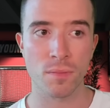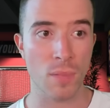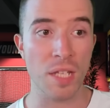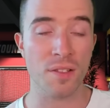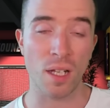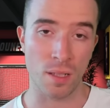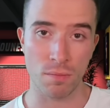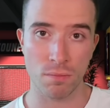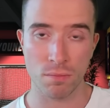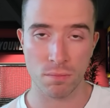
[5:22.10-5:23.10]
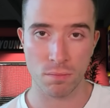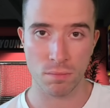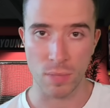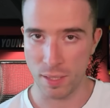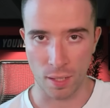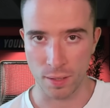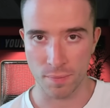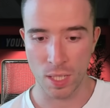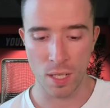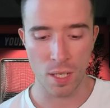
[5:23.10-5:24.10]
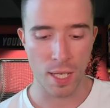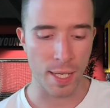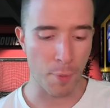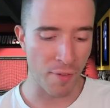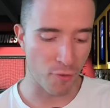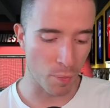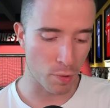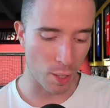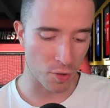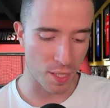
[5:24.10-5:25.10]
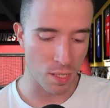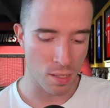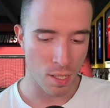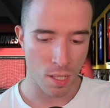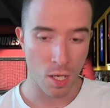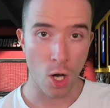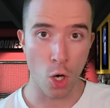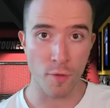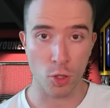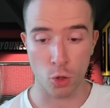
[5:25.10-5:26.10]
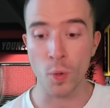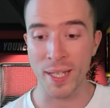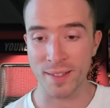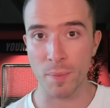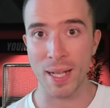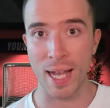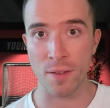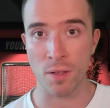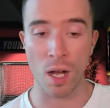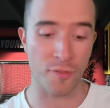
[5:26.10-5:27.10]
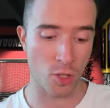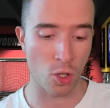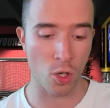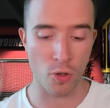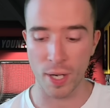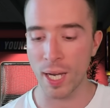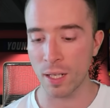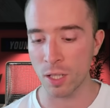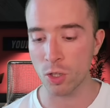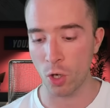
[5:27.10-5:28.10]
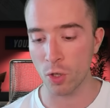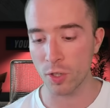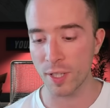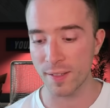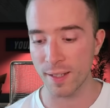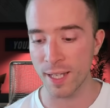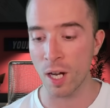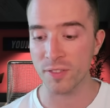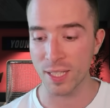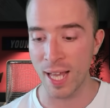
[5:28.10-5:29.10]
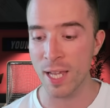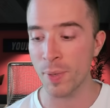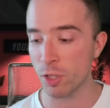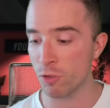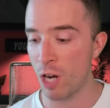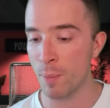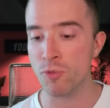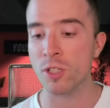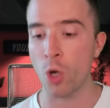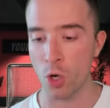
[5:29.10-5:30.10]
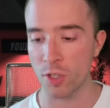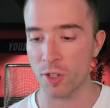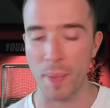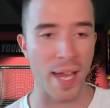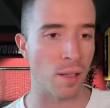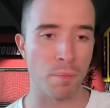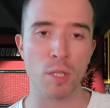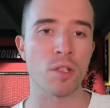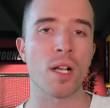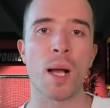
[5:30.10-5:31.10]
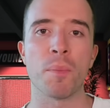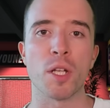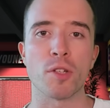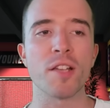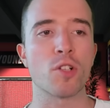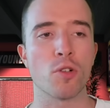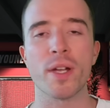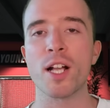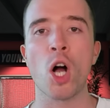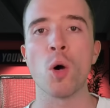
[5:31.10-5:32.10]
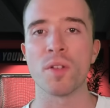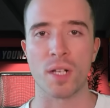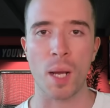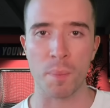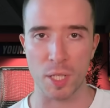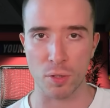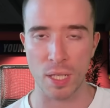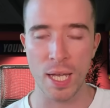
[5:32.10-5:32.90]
He's done it. He went from Chelsea over to Inter Milan after conquering England, conquered Italy. After that, he went to Real Madrid, conquered Spain. Mission accomplished. His career goal was accomplished.